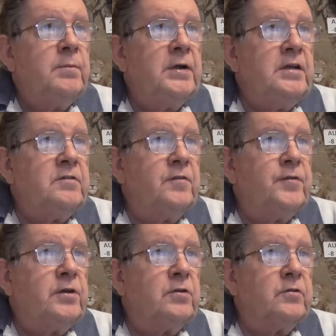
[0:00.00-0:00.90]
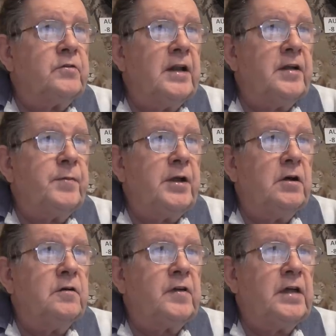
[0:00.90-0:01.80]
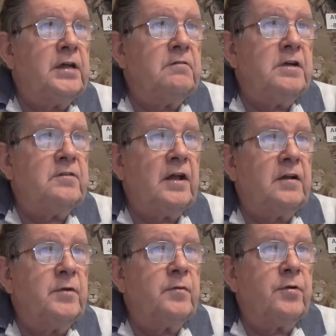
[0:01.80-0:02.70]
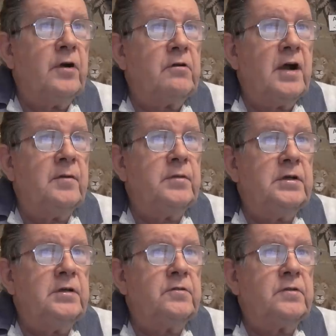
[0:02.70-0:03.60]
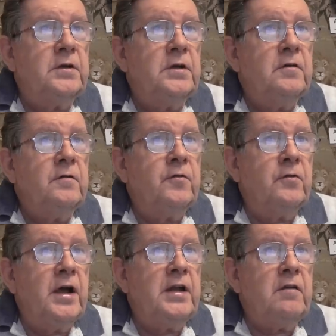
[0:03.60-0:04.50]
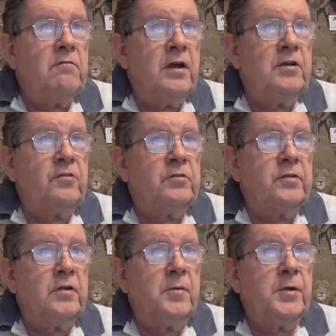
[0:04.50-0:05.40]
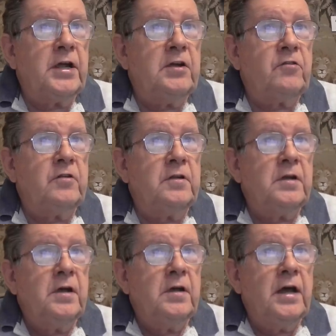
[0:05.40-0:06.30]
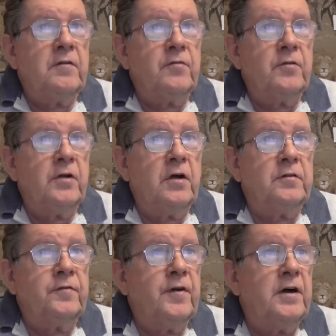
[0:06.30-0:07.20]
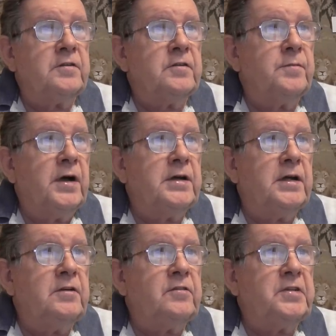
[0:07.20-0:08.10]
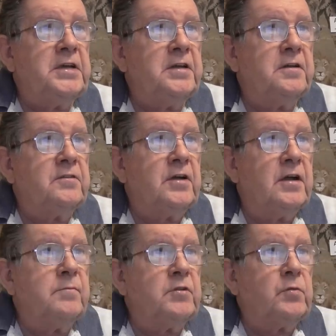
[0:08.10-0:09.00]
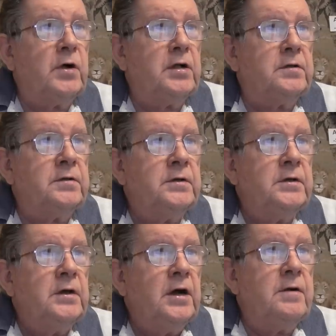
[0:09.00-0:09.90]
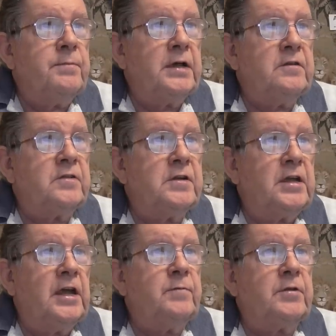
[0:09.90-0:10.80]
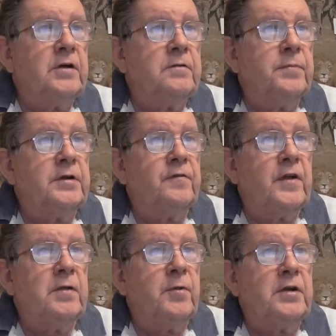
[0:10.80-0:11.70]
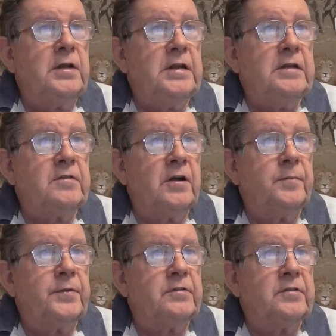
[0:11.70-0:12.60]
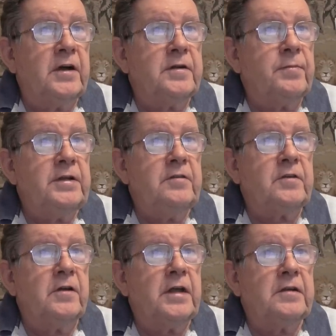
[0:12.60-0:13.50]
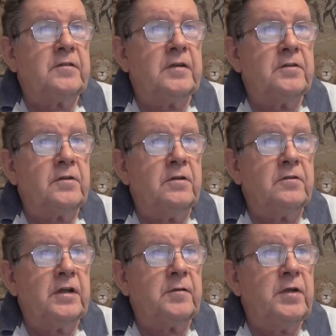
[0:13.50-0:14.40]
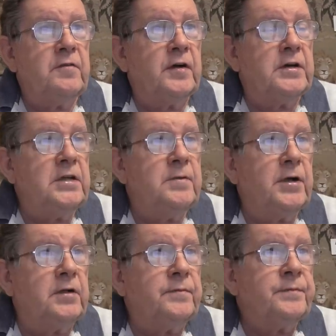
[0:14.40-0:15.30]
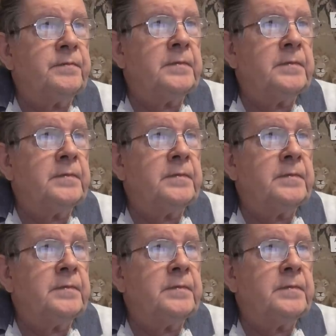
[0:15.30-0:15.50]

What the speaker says: Please, if you could also let me know if King Resettlement Program is for any racial denomination and for an old fart at my age seeking asylum as well. I'm based in Cape Town, but if anybody needs help this side, please don't hesitate to contact me via email.